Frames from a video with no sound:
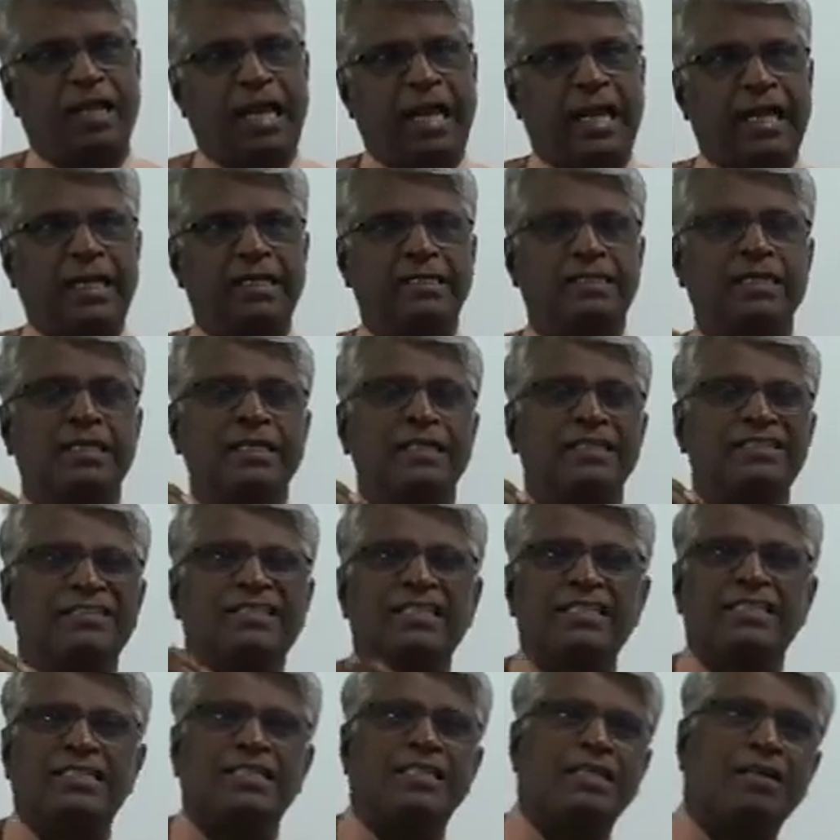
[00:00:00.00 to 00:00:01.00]
And
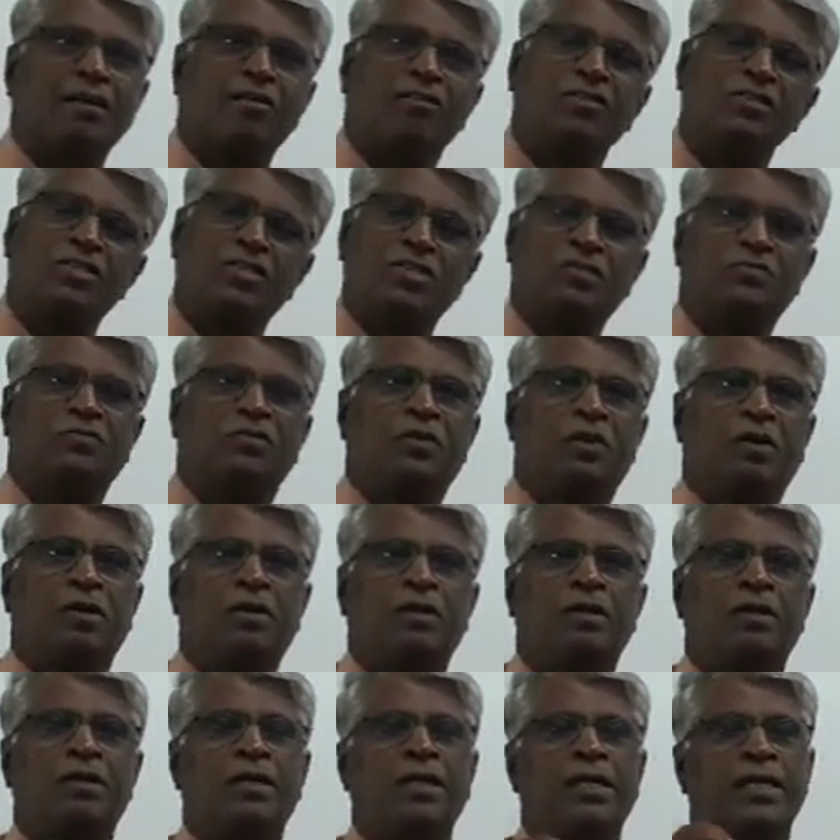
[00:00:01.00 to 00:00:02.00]
this calls
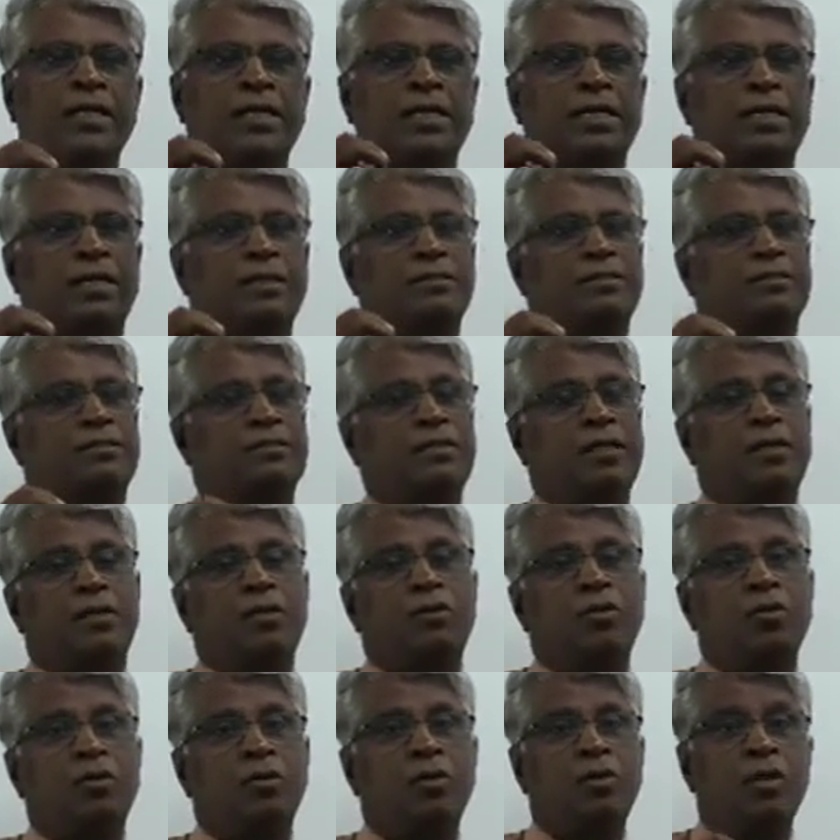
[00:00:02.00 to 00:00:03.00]
for a
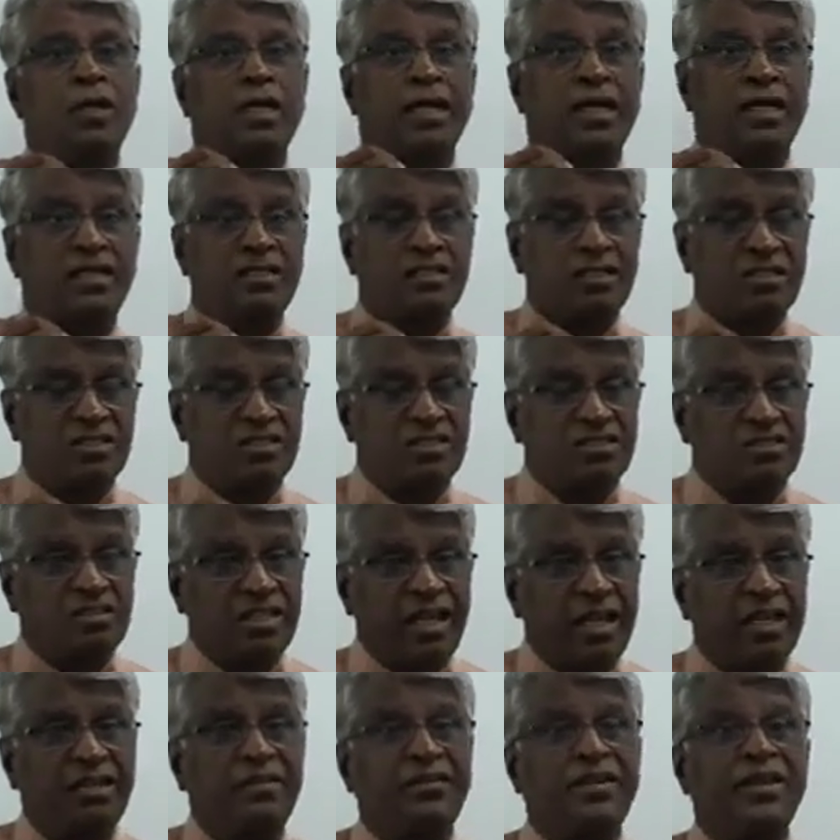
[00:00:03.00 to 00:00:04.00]
thorough
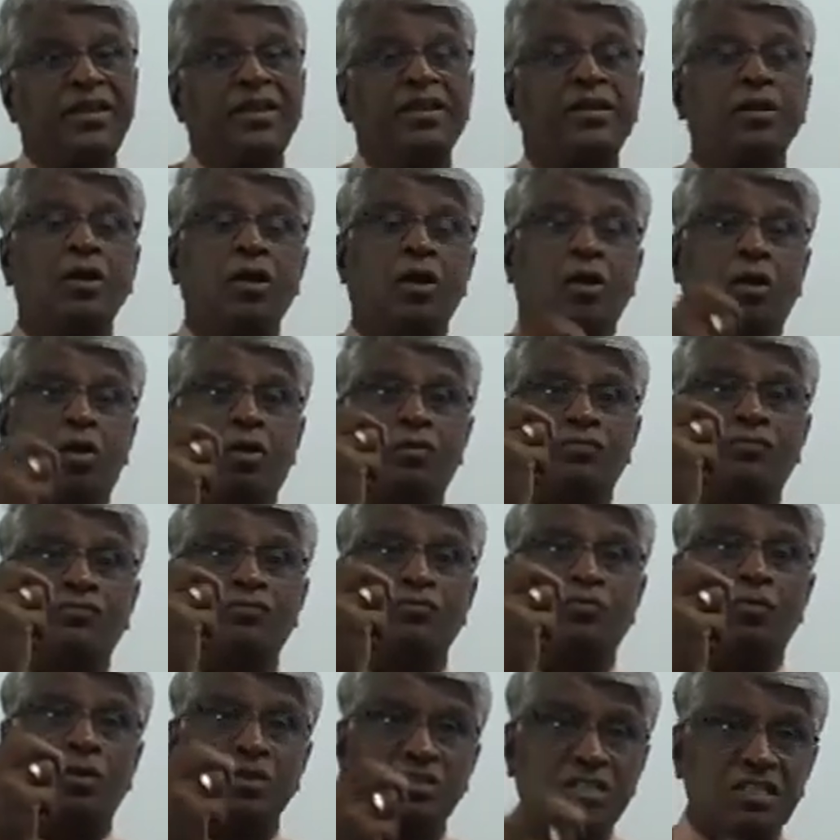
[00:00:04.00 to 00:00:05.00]
understanding of
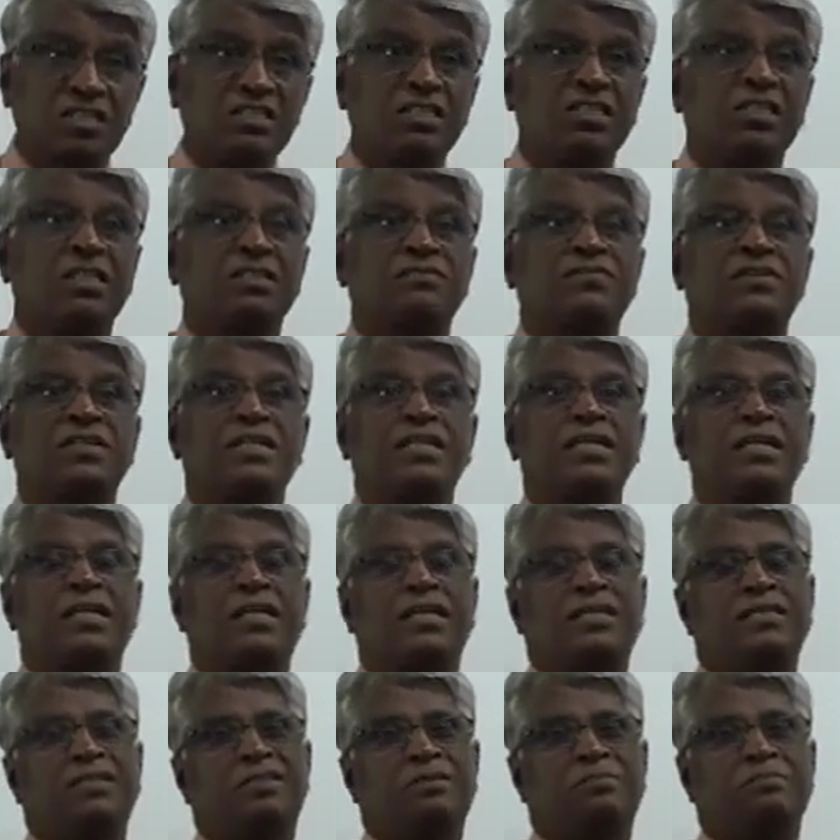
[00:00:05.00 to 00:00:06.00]
what is given
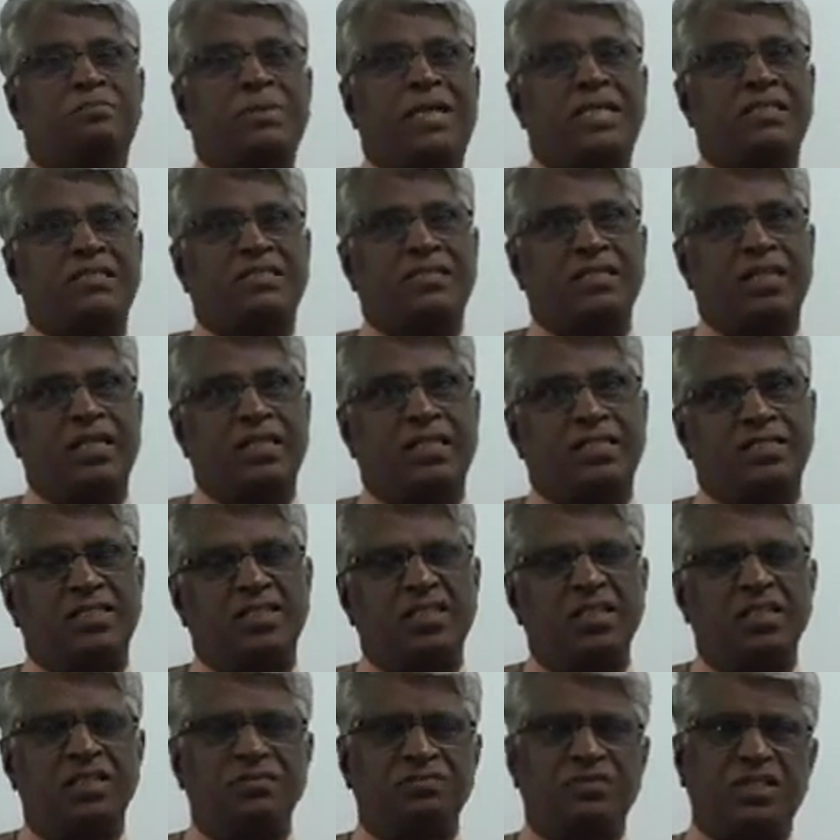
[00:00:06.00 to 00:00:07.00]
in the passage,
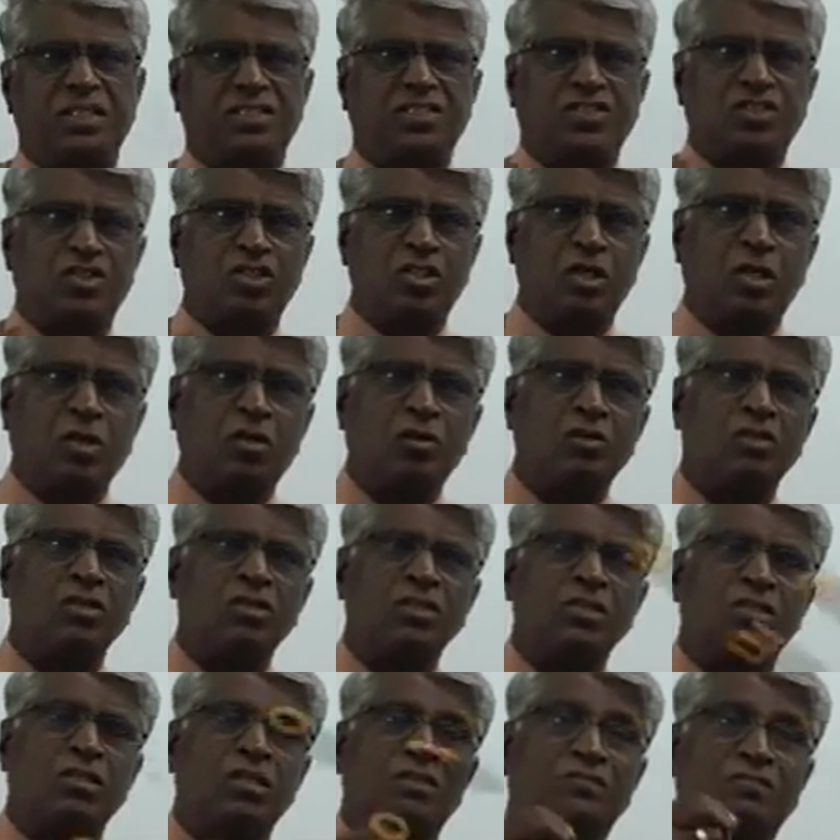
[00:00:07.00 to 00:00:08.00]
the
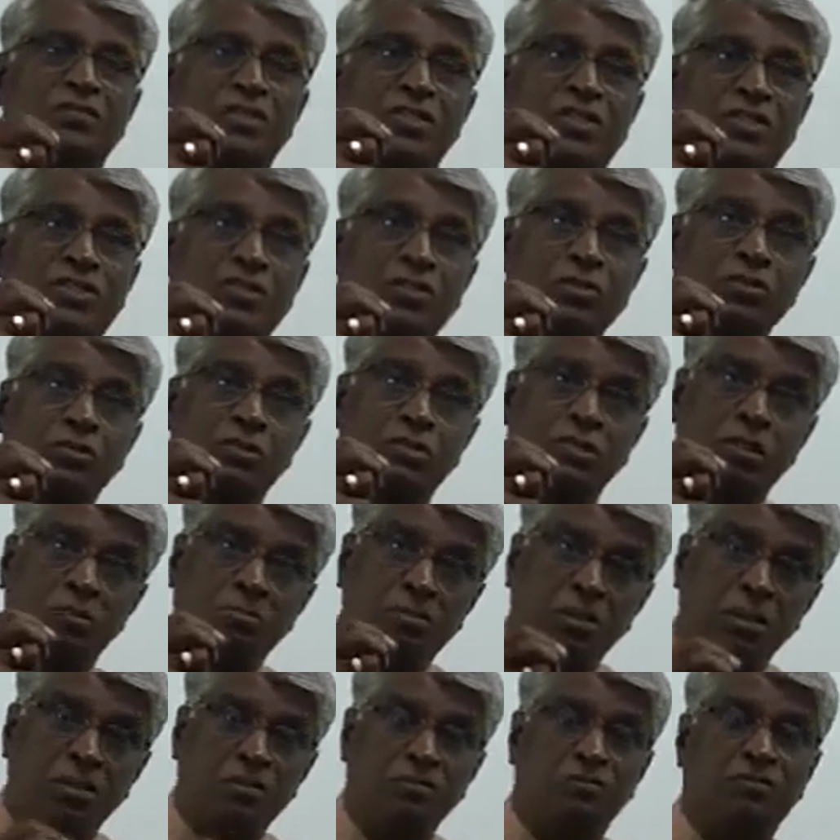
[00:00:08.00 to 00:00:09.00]
choice of a
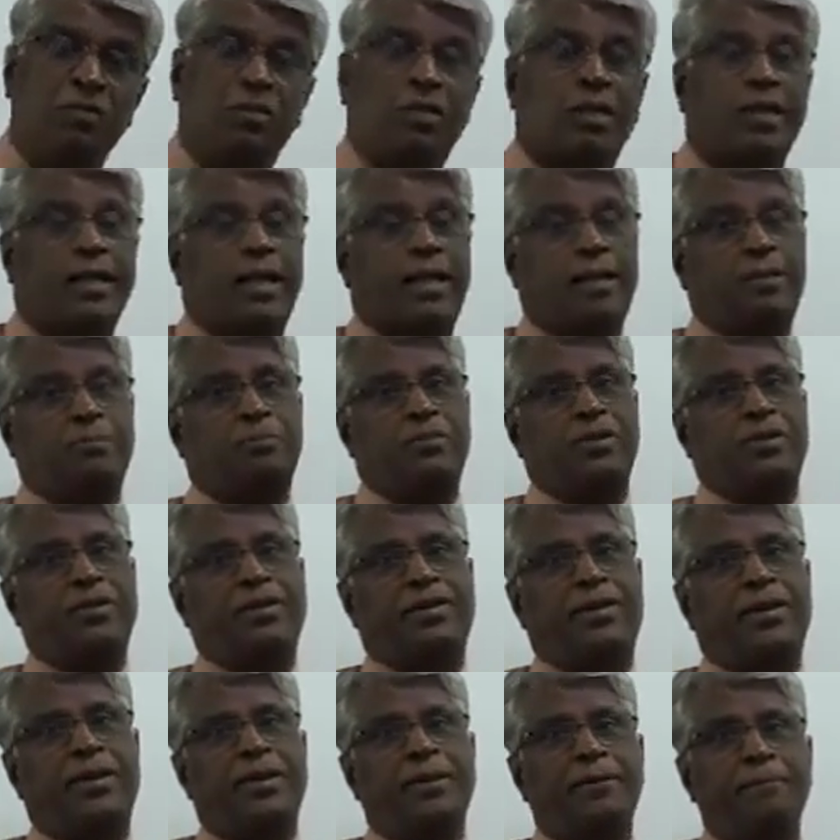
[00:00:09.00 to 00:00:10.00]
suitable
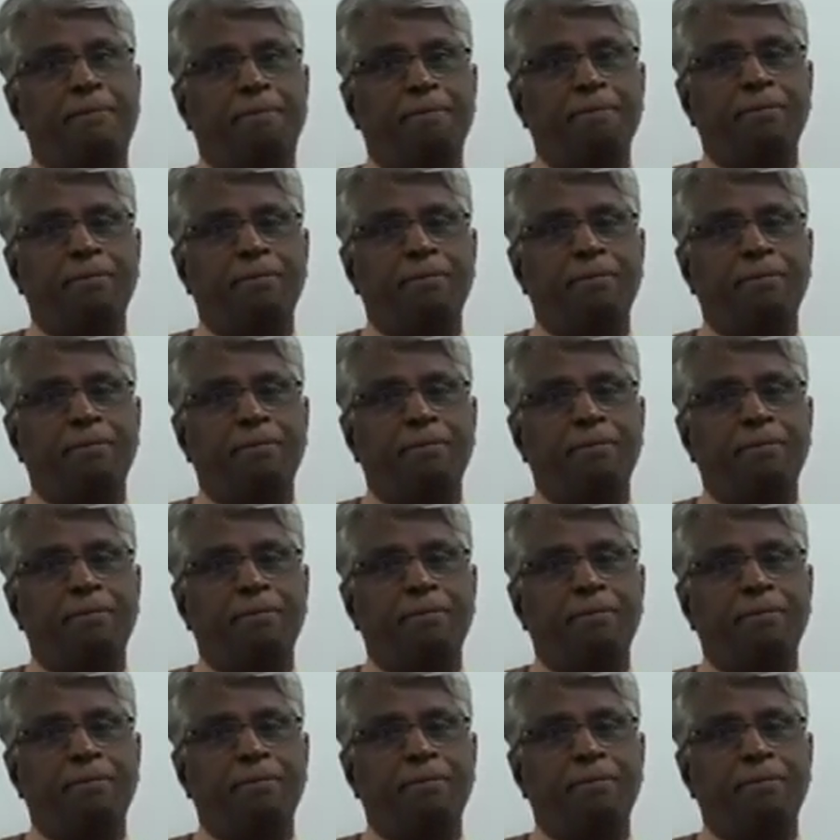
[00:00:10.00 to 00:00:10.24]
vocabulary,